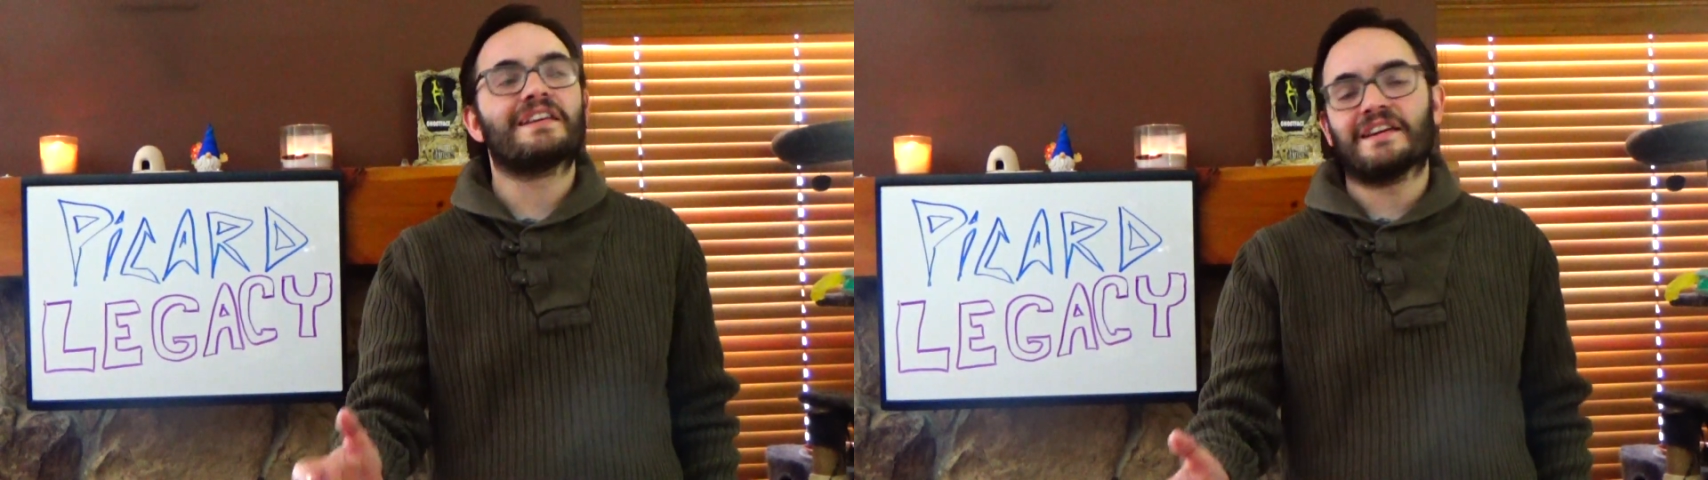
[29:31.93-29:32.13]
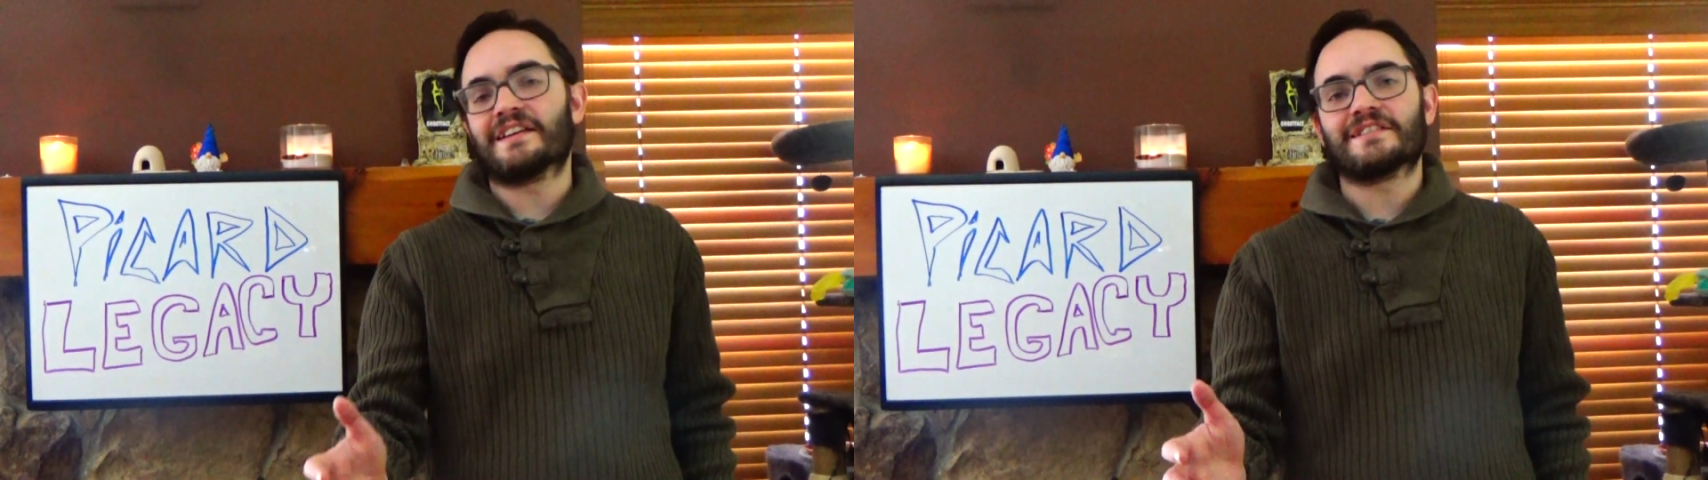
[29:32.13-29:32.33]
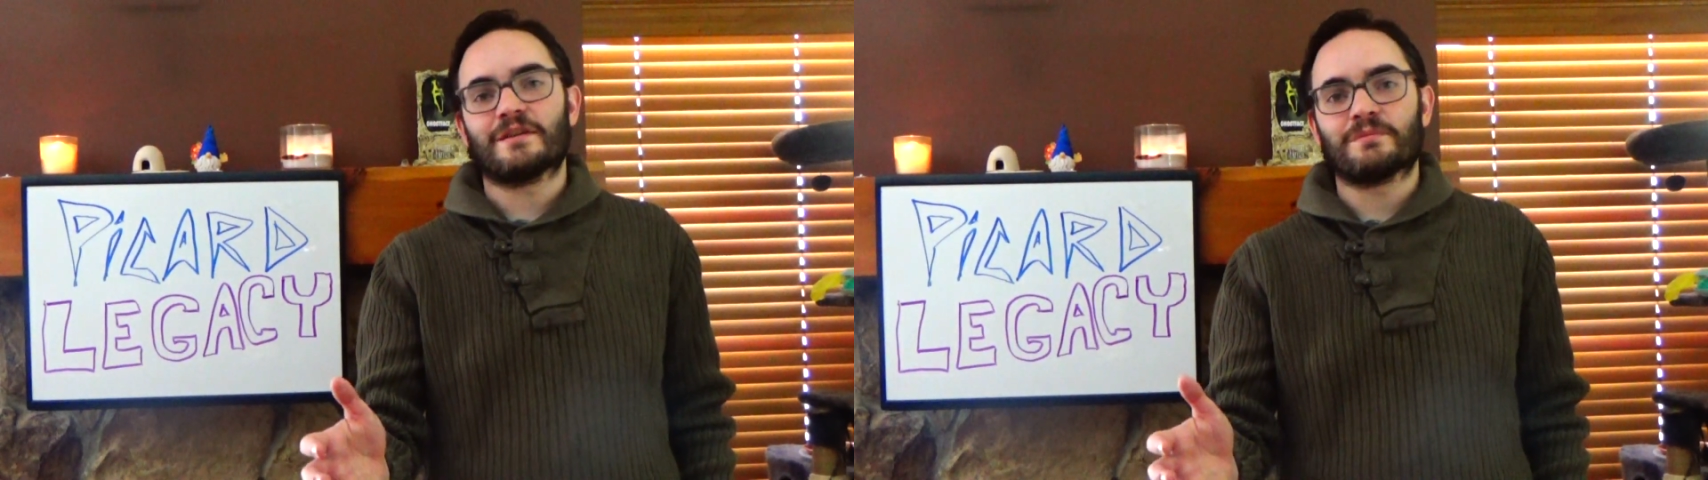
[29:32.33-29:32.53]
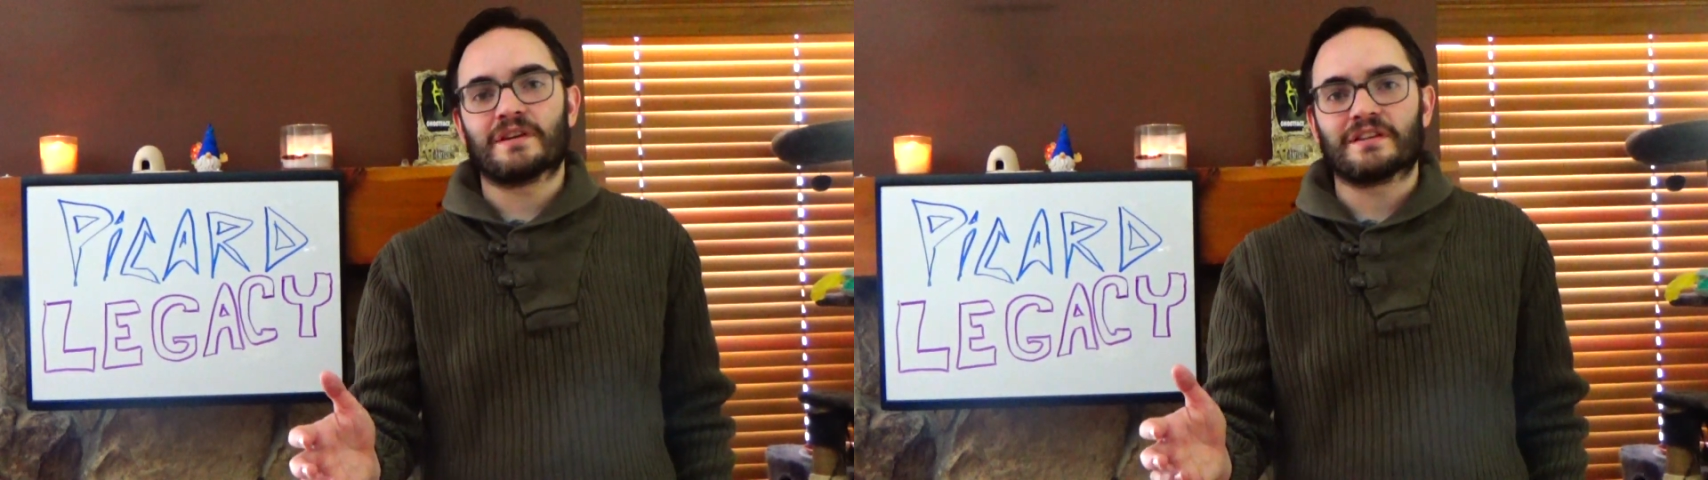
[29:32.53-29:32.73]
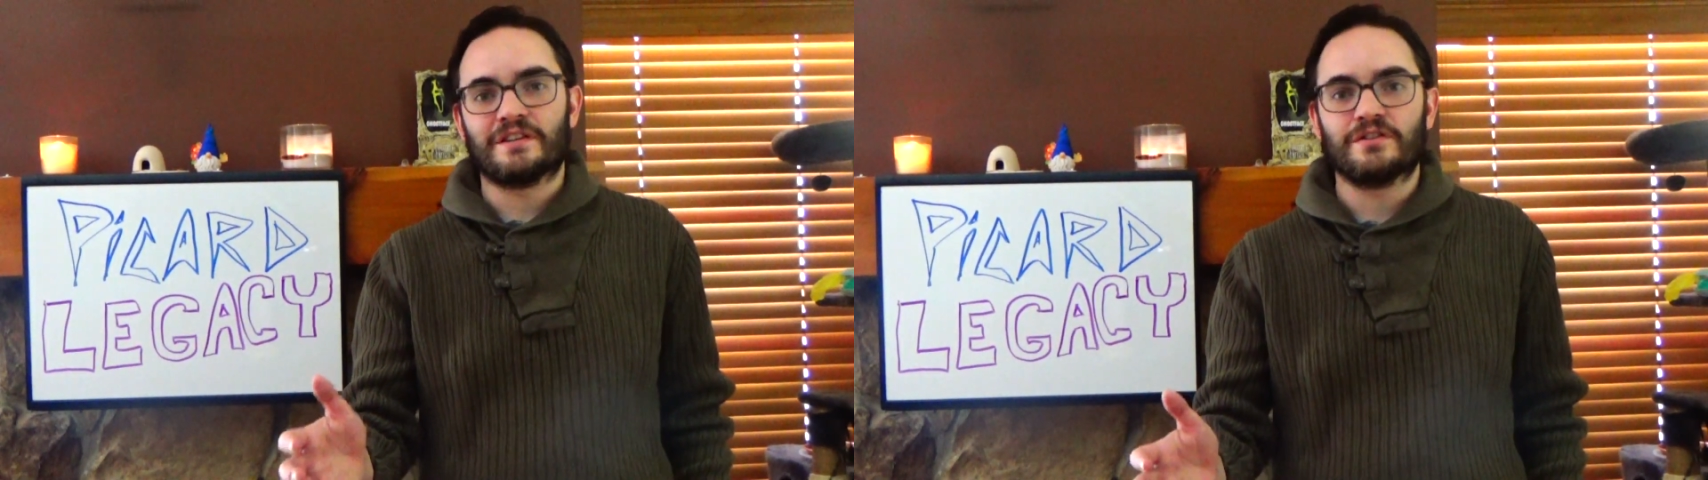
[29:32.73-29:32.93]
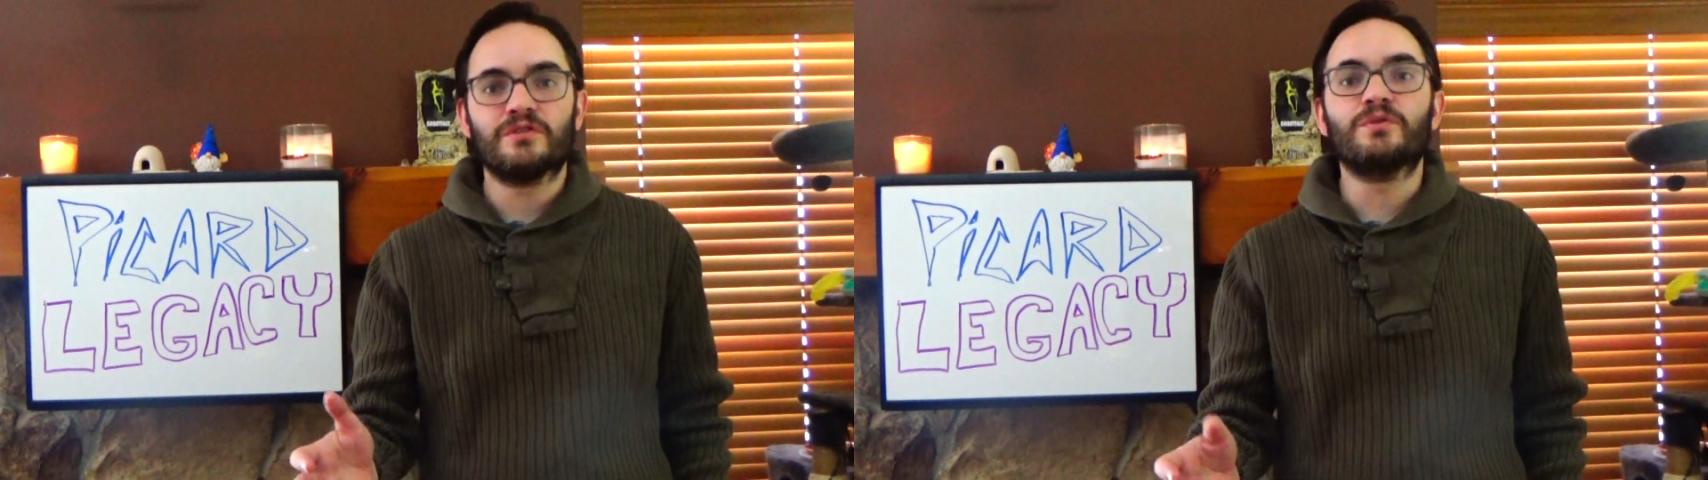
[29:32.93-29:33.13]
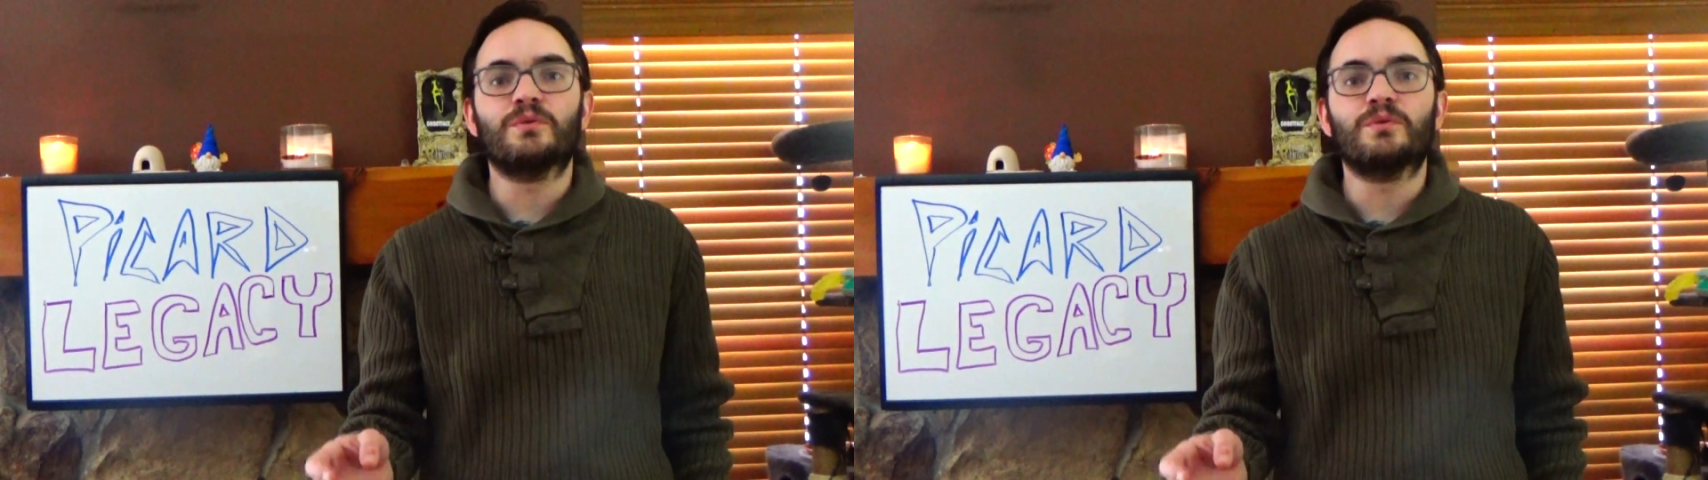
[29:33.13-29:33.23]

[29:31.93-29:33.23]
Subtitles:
getting something to do,